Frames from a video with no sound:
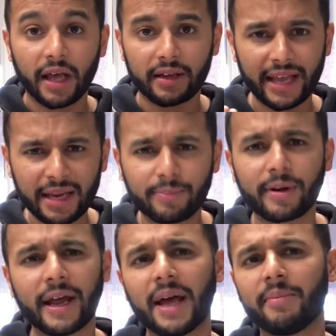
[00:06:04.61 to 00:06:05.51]
And
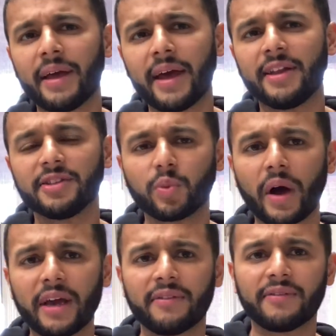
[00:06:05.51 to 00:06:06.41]
Abraham and his
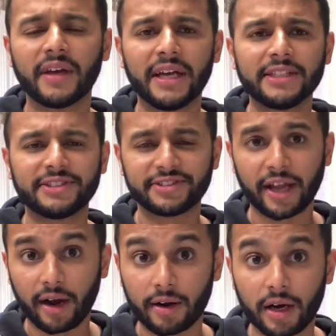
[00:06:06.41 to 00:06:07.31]
wife,
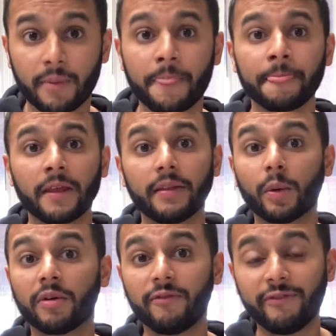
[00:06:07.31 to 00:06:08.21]
Sarah, they
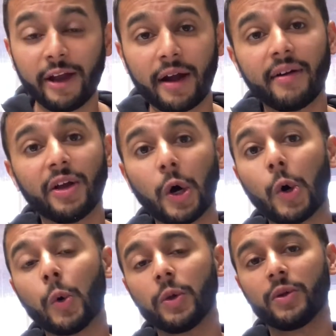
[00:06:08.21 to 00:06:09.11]
were very
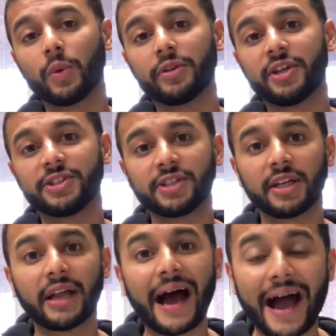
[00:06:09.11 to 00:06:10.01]
old when their
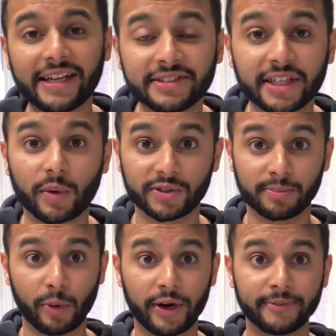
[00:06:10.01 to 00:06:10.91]
son Isaac was
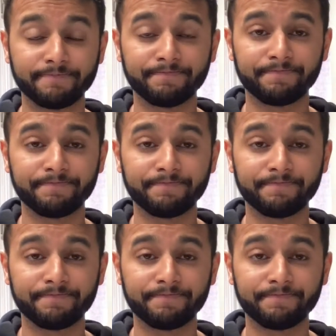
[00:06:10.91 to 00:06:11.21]
born.